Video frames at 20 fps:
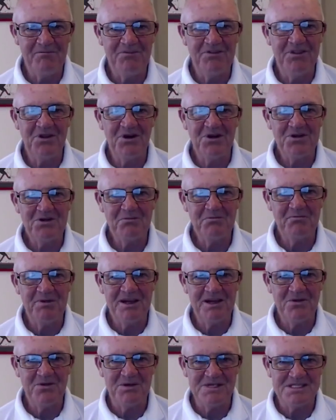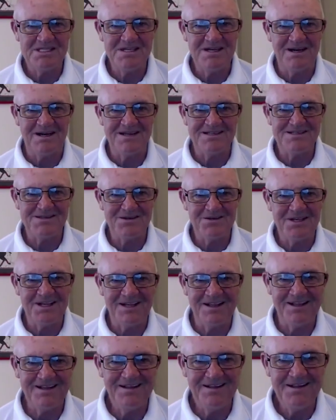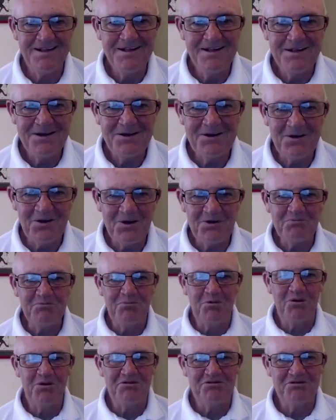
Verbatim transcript: Not backwards, guys, okay? Not